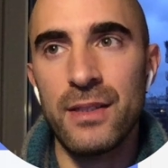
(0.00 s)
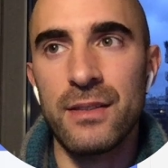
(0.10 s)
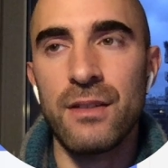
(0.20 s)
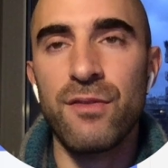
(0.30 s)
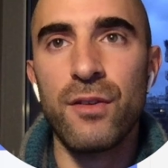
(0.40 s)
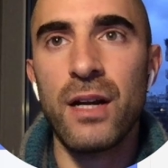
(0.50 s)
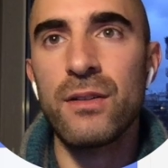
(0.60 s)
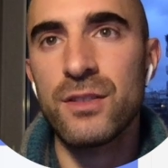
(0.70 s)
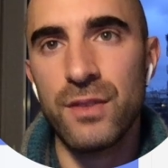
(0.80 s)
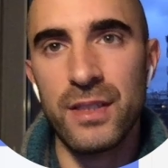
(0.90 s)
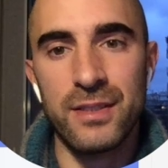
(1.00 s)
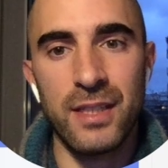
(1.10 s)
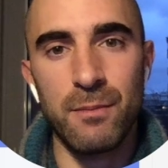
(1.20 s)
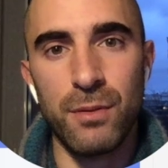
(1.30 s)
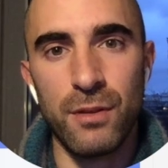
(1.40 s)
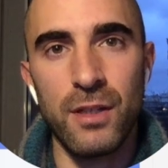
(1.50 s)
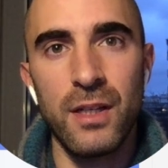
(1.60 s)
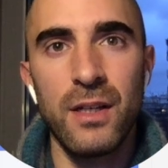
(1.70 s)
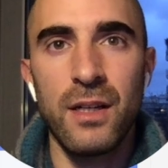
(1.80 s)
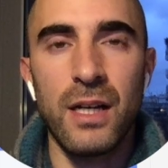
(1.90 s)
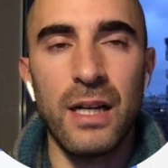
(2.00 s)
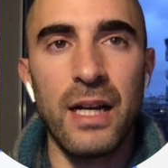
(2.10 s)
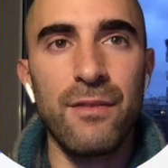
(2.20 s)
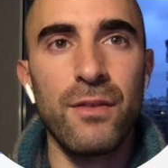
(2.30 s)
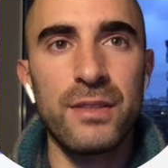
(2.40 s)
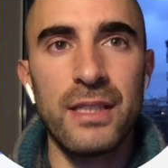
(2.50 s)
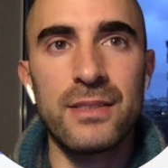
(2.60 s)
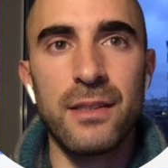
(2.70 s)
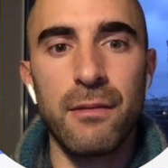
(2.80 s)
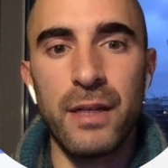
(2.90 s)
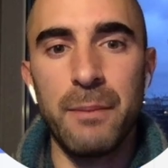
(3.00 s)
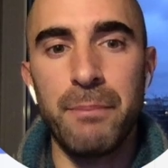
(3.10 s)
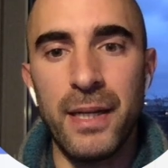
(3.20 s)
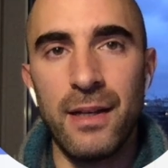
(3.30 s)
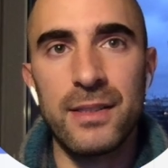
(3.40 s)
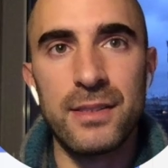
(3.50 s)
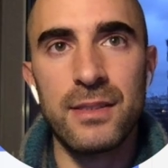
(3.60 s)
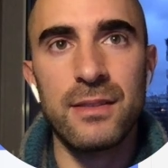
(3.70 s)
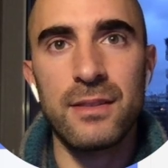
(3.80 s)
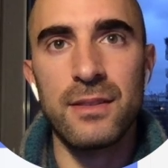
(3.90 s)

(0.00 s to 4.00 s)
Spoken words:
And for now, it's very simple. I have just three pillars.